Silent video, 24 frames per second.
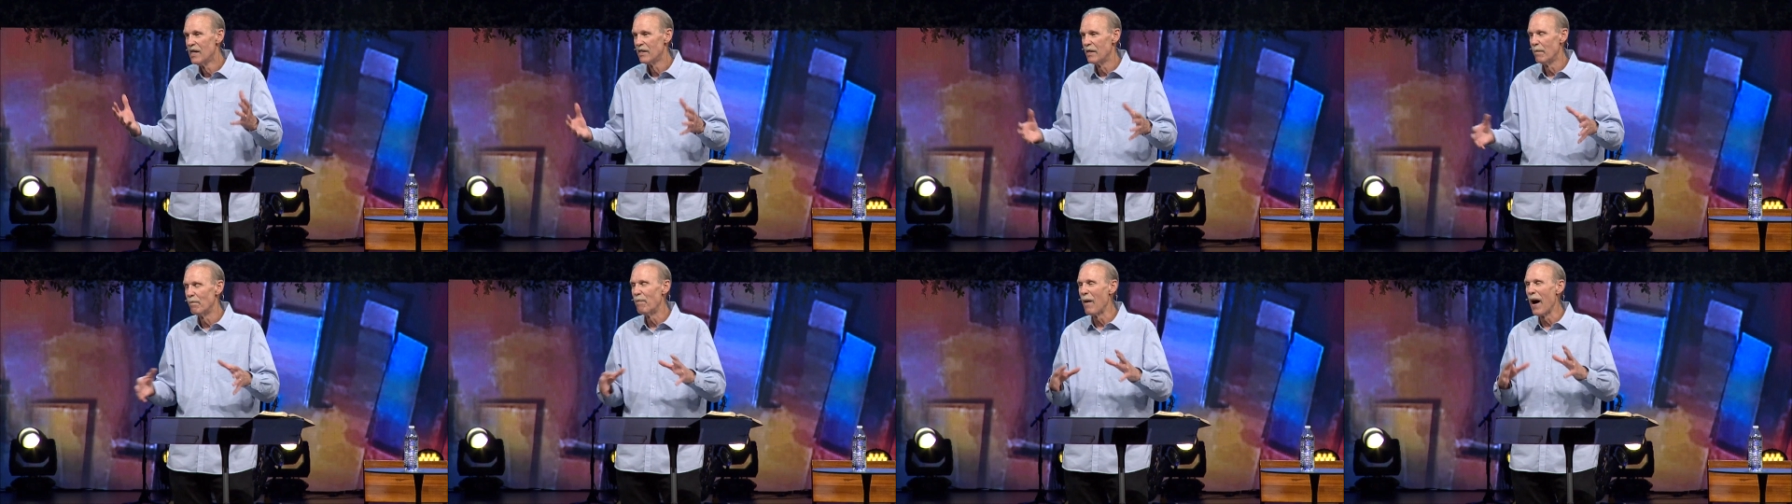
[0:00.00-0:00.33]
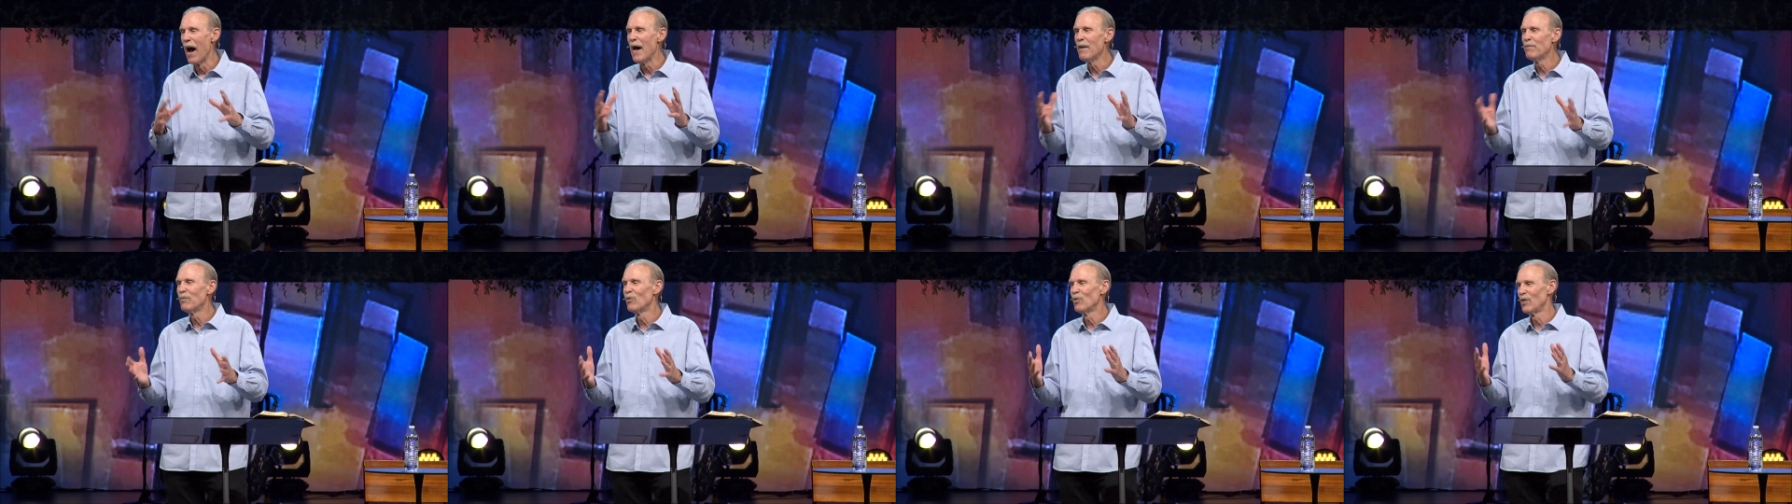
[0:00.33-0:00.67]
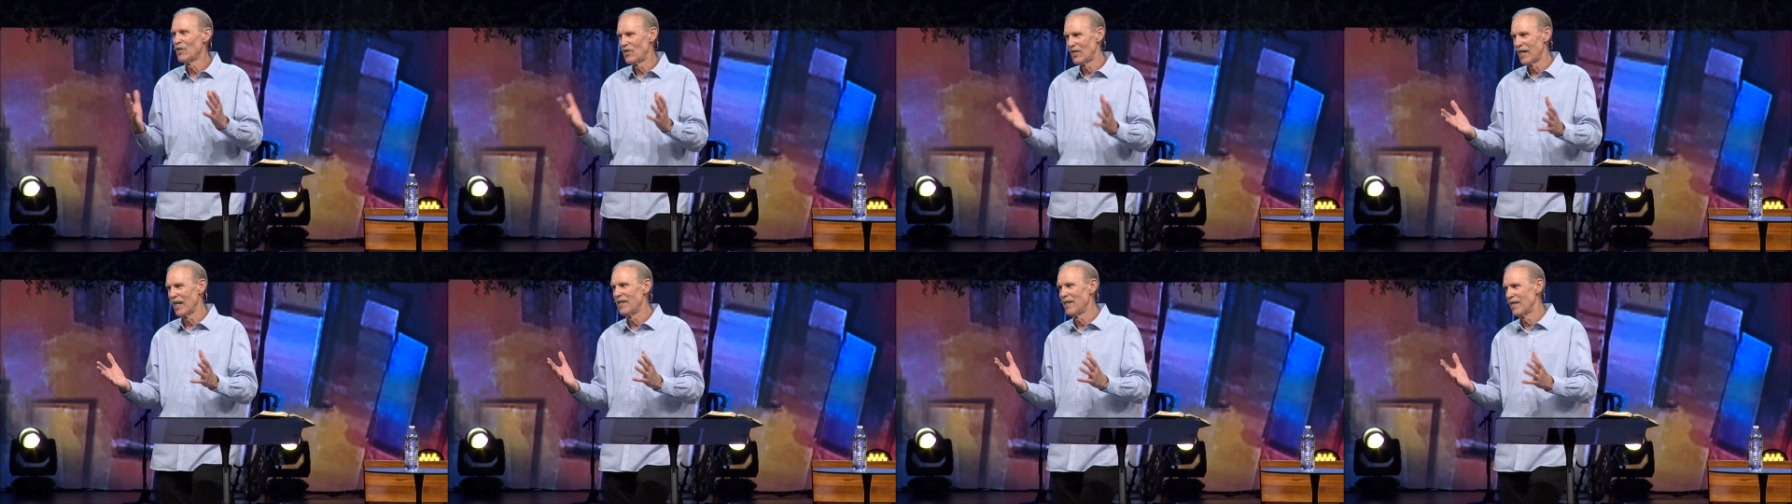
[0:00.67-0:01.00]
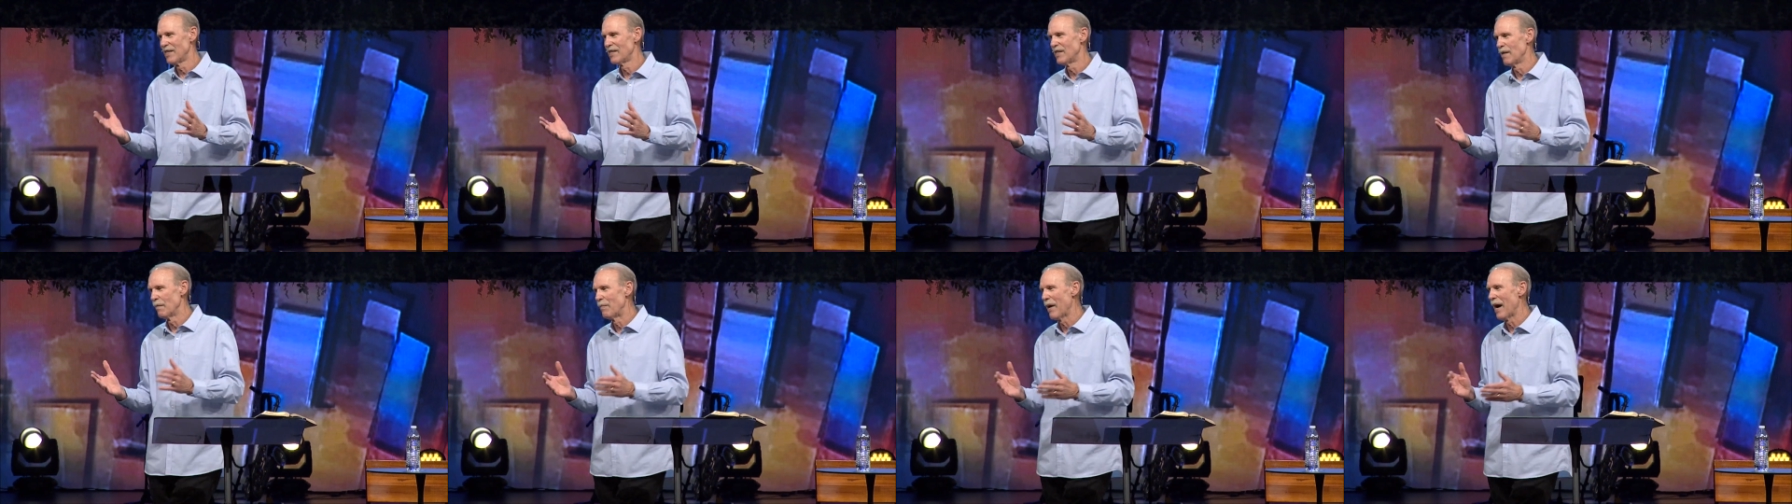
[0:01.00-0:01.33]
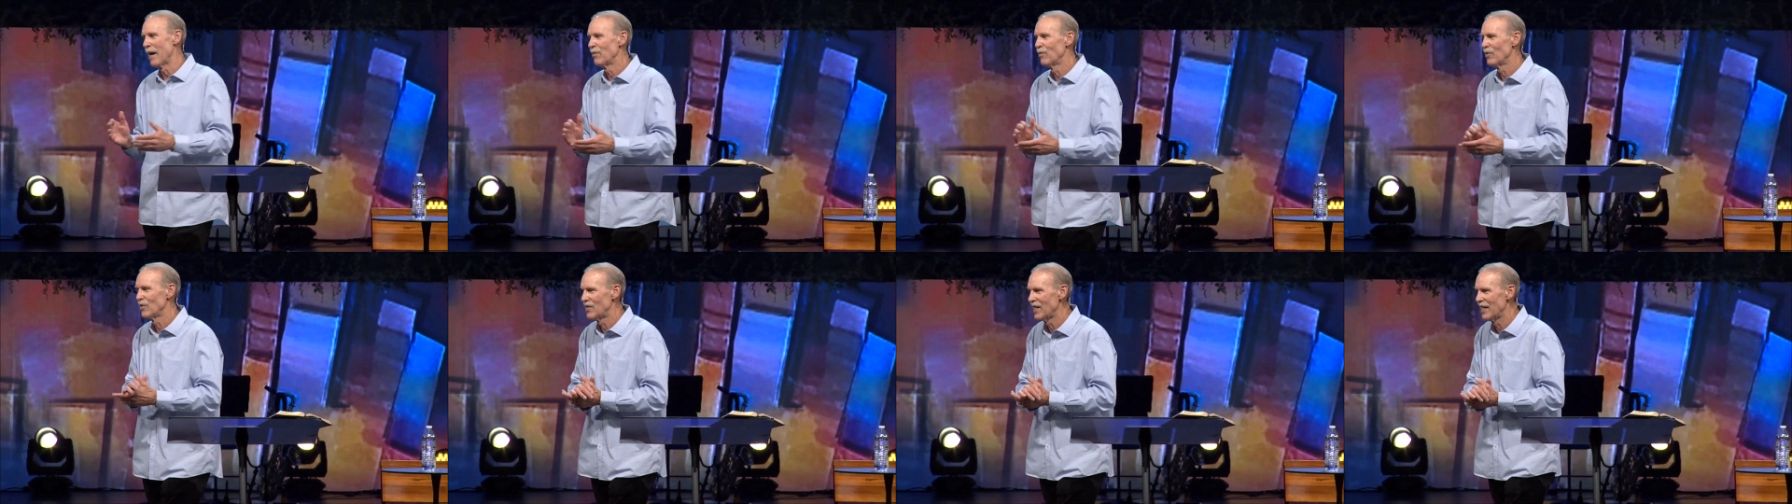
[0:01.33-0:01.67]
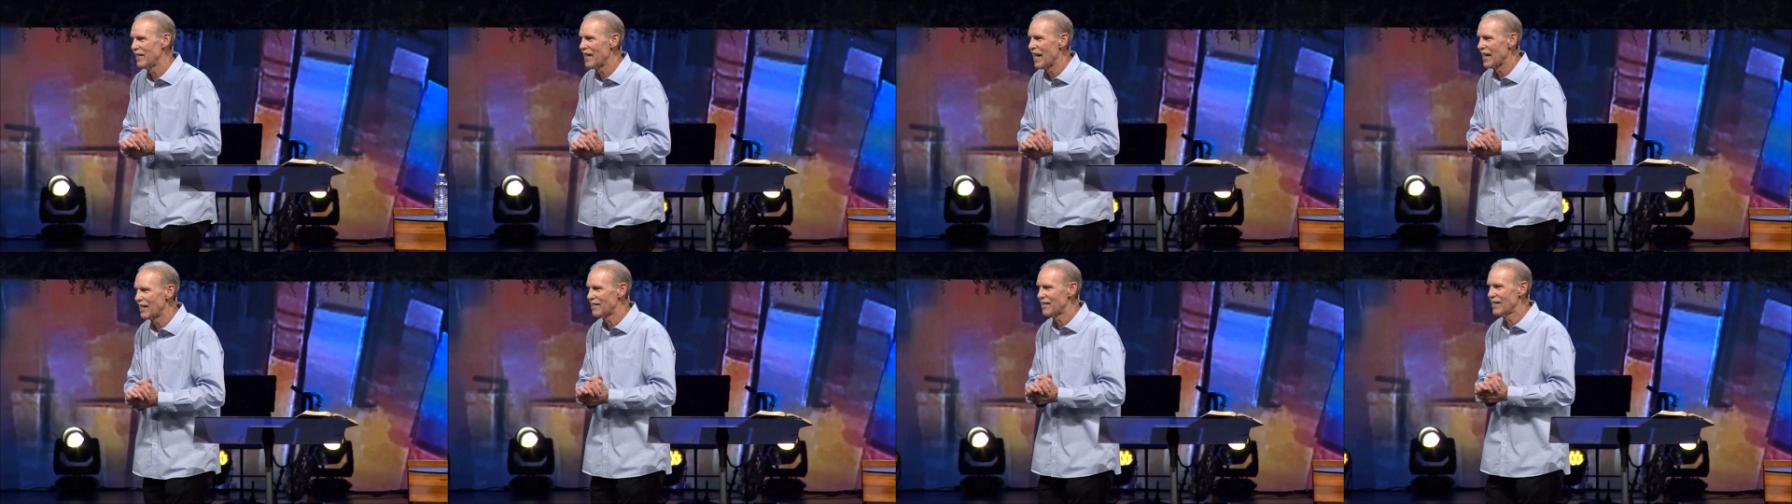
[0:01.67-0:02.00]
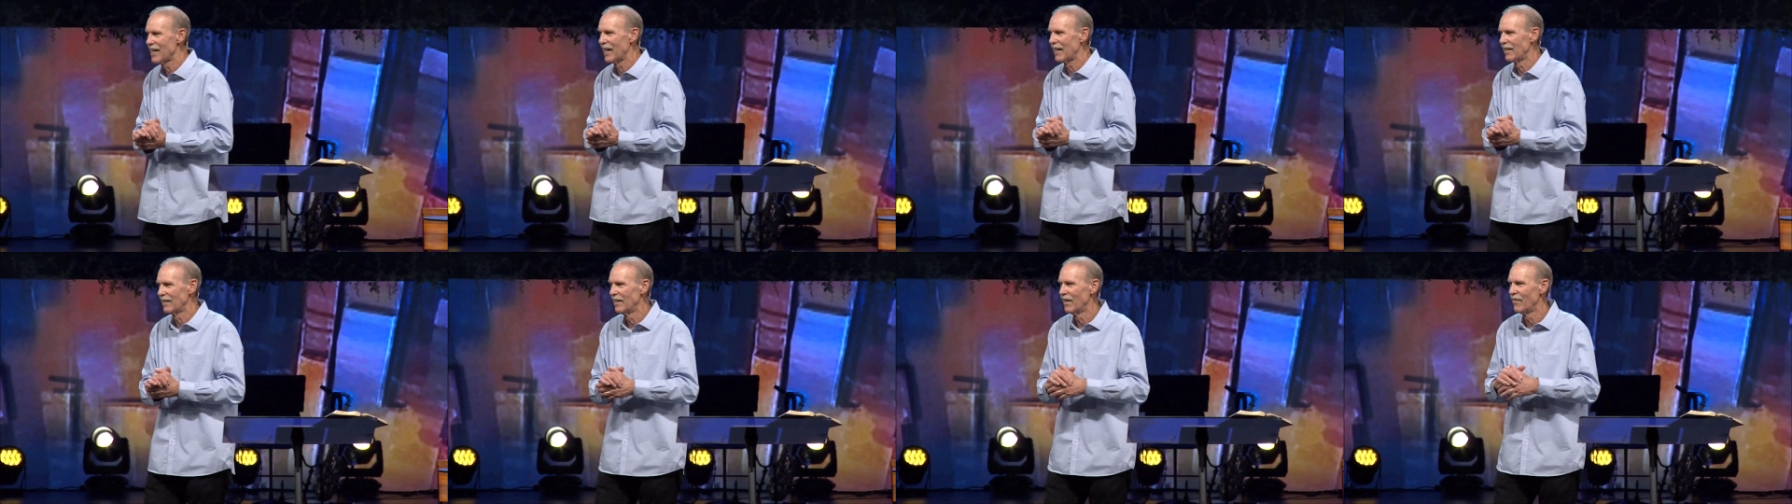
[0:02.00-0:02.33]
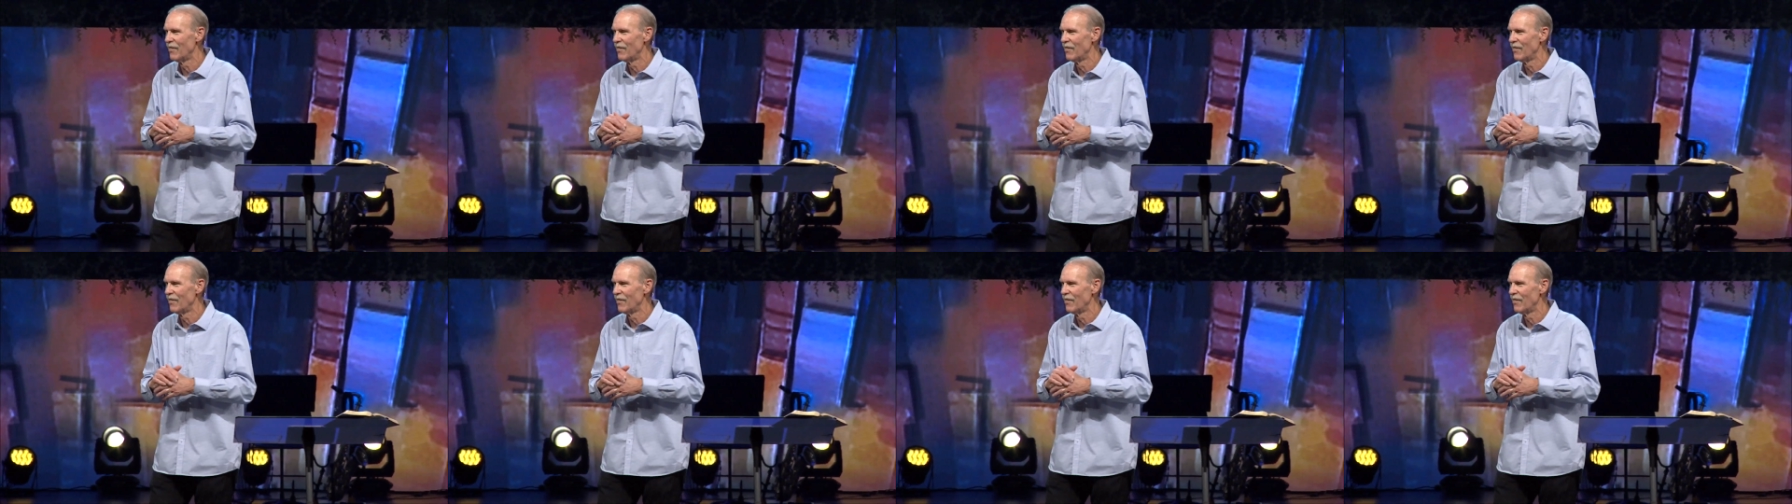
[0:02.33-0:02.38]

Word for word: The Bible would say this the Bible would say that's like